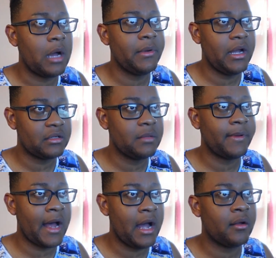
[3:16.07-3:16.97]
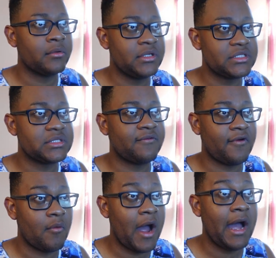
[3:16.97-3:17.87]
I'll be I'll uh, keep an eye on this
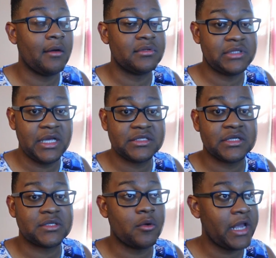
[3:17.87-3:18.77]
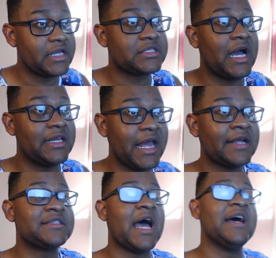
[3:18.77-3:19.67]
for a while. Jesus. Okay,
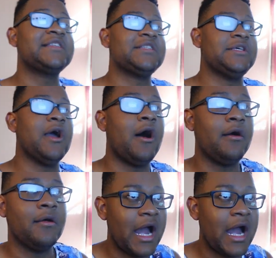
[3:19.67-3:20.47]
Skydance, I see y'all.